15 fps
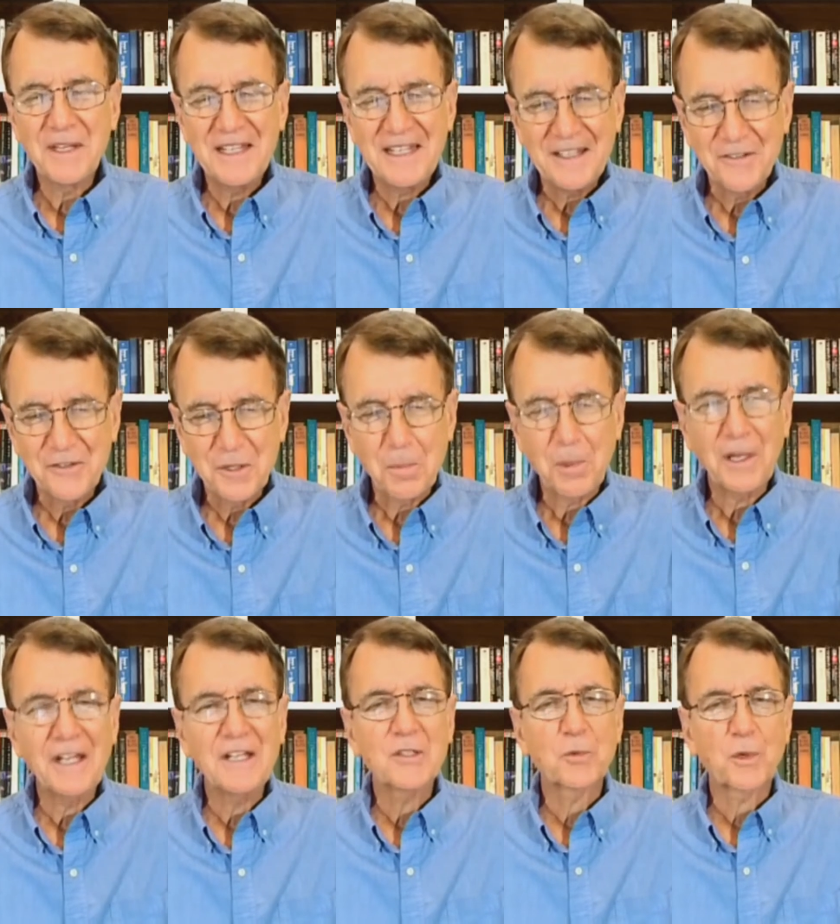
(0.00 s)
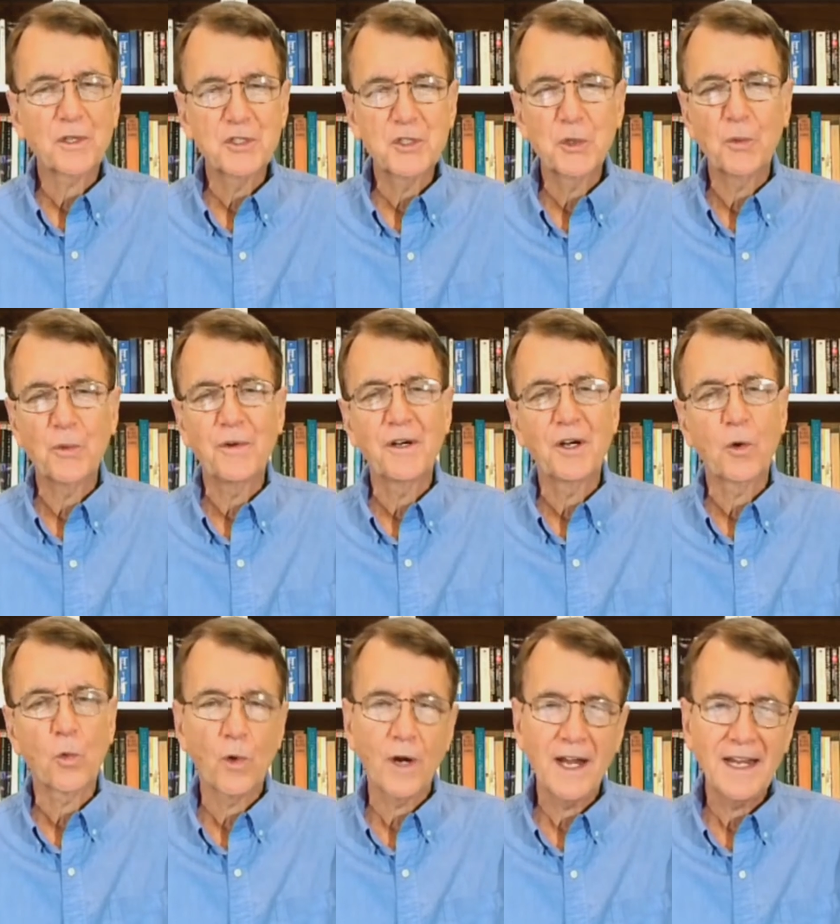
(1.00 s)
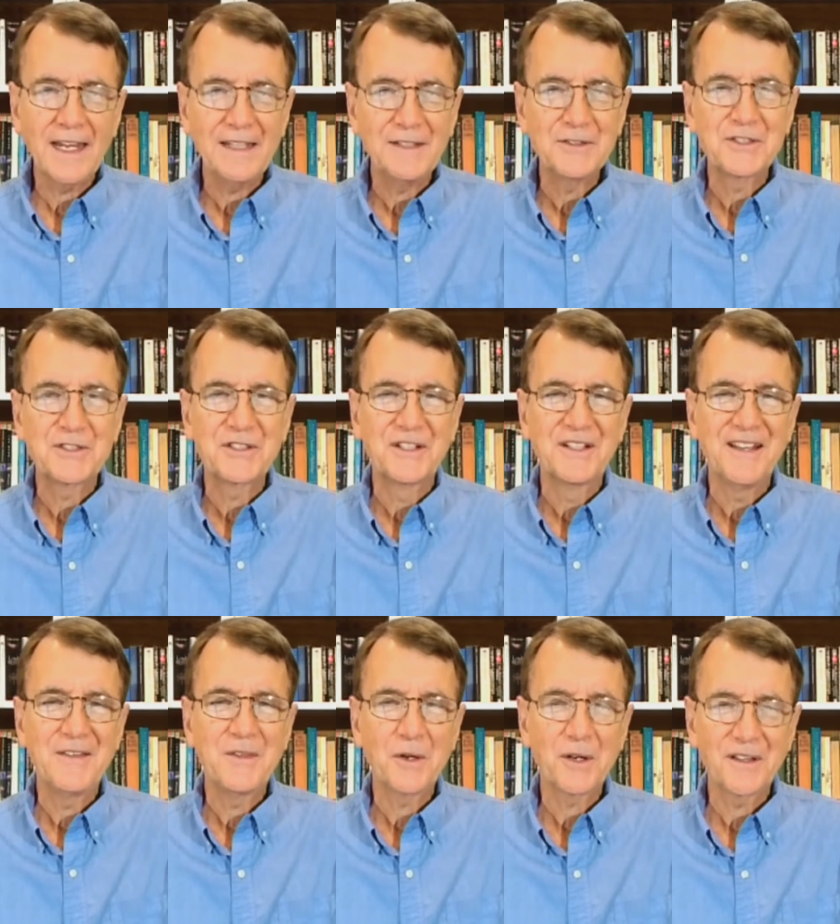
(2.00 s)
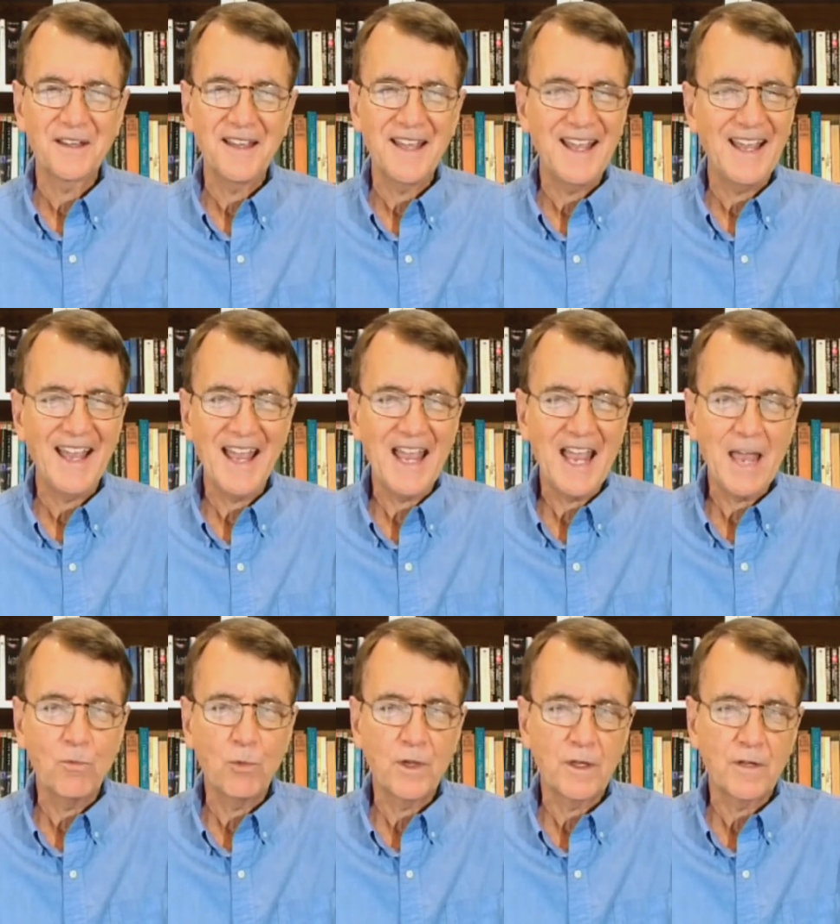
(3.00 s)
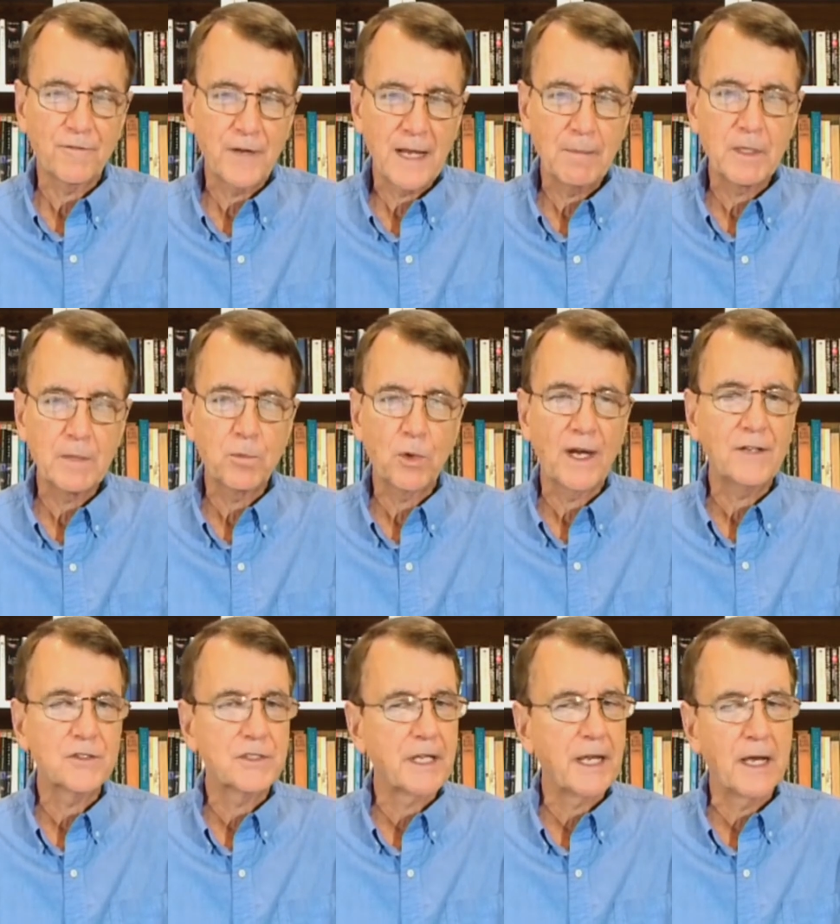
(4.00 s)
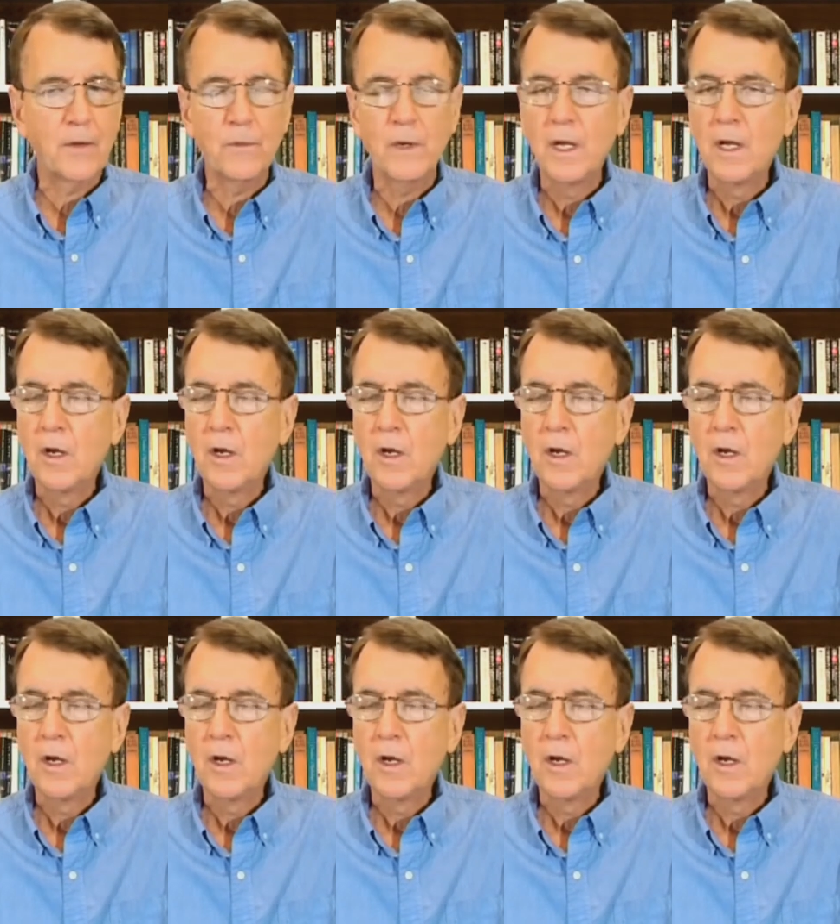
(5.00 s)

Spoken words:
is the place where children are raised, and when the family breaks down,